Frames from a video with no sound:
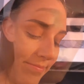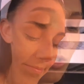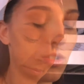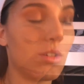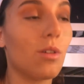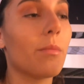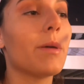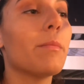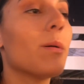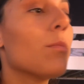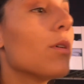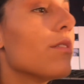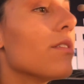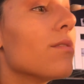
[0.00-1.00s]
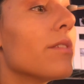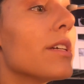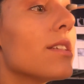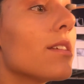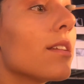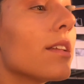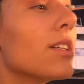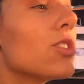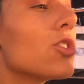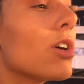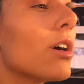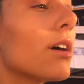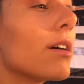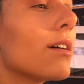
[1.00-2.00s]
So me and my boyfriend recently
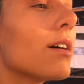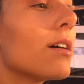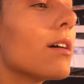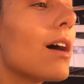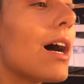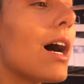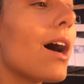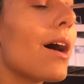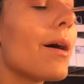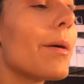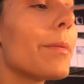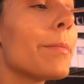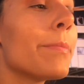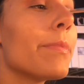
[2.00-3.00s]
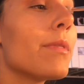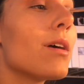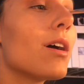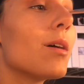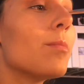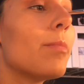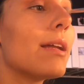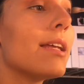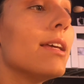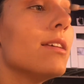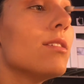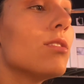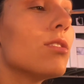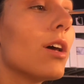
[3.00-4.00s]
took our
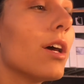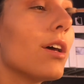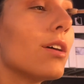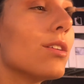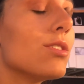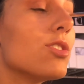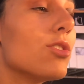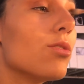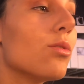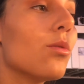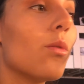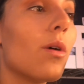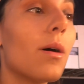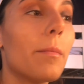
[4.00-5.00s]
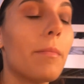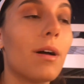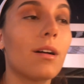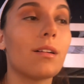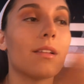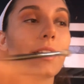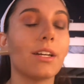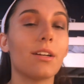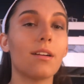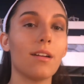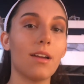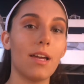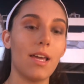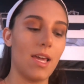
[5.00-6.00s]
bunnies to
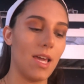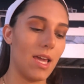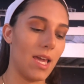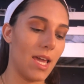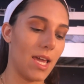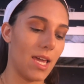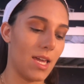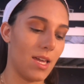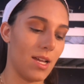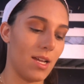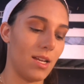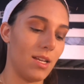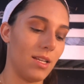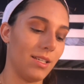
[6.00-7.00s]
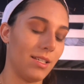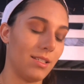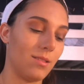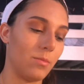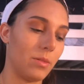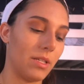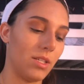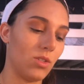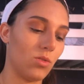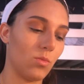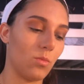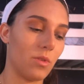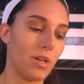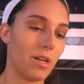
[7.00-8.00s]
Montclair. And it's a
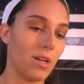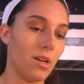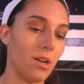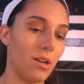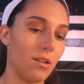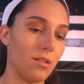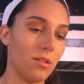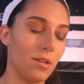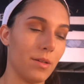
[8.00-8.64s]
place where